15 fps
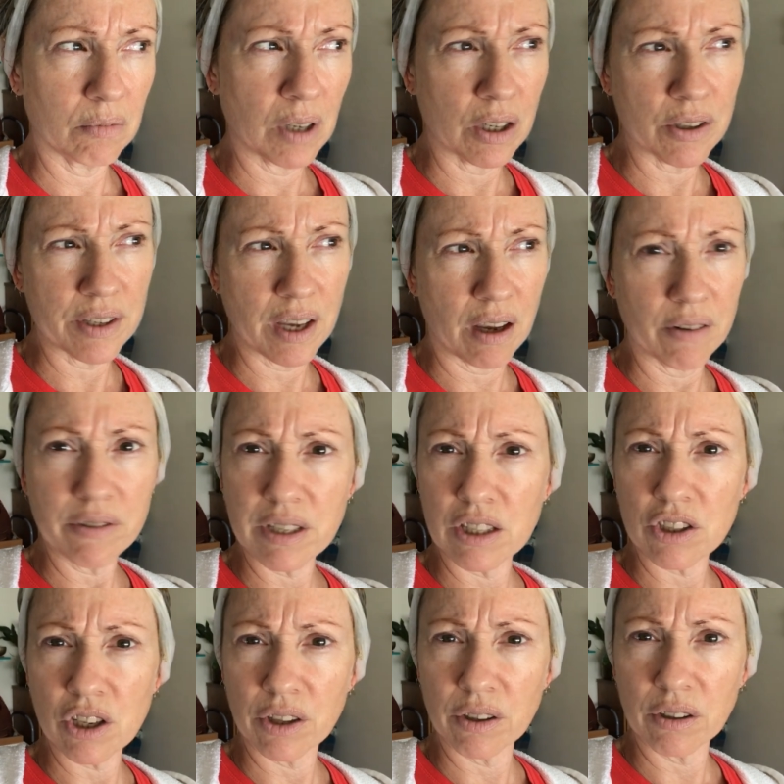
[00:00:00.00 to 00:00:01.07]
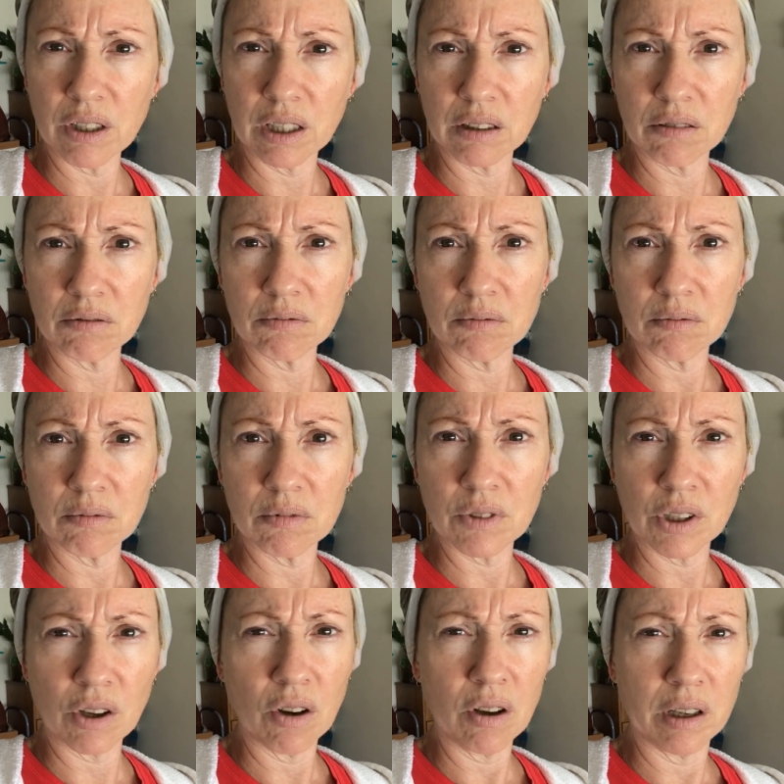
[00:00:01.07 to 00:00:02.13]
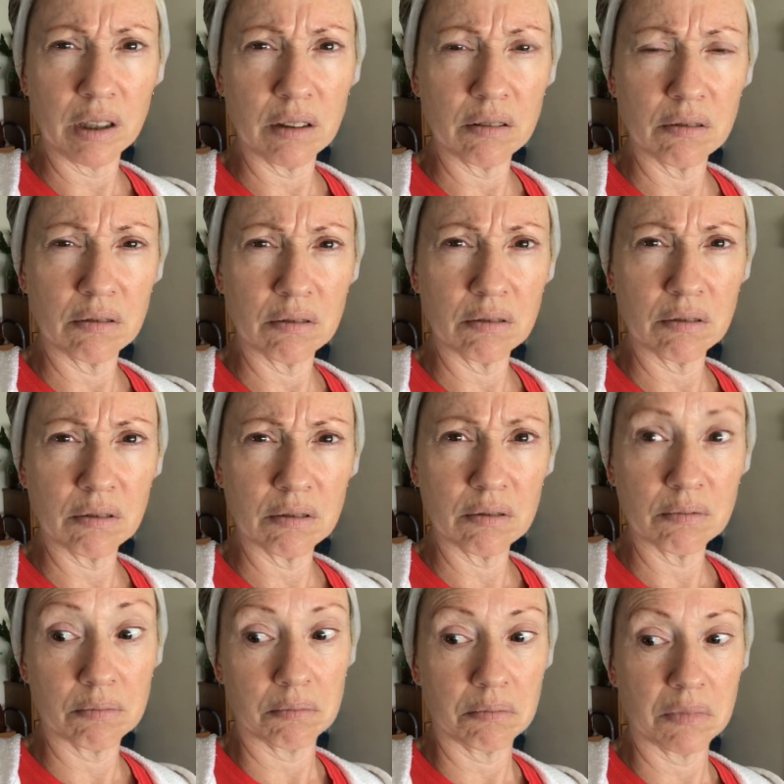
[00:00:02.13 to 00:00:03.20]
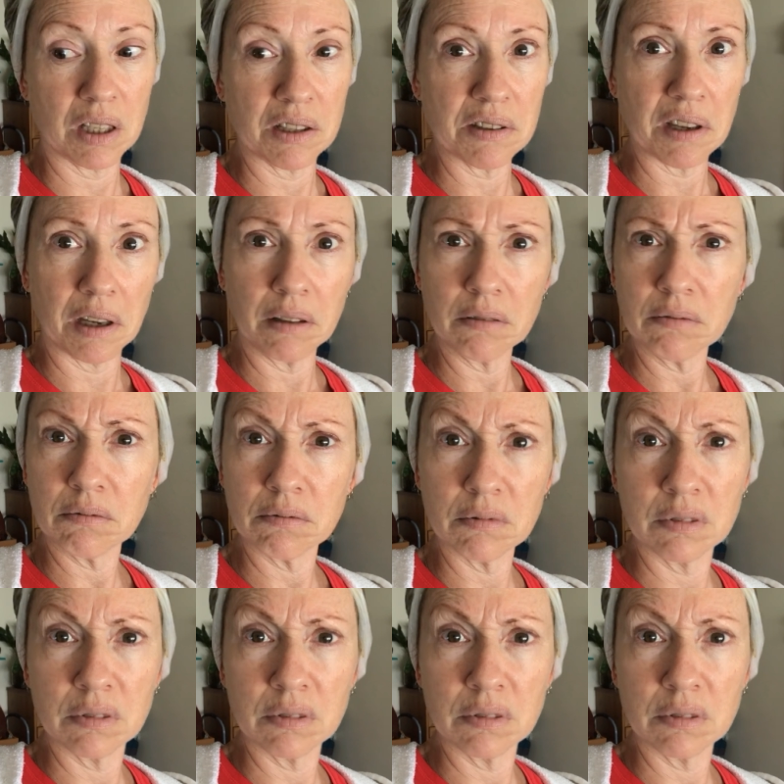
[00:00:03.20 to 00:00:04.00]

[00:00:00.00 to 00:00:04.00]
ourselves, each other, and to God and Satan.